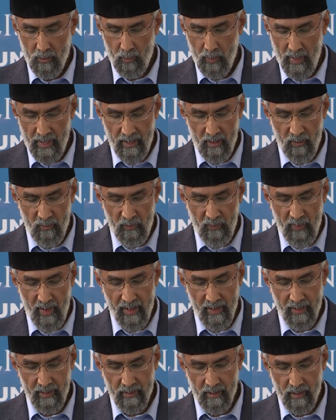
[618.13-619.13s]
when in
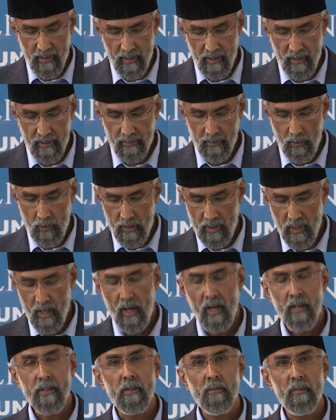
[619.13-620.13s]
fact his own
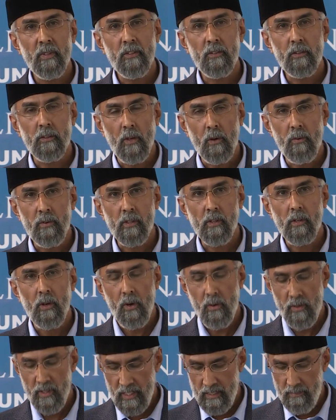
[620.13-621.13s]
arguments don't
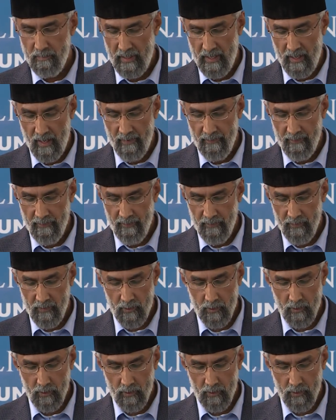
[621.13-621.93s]
go deep enough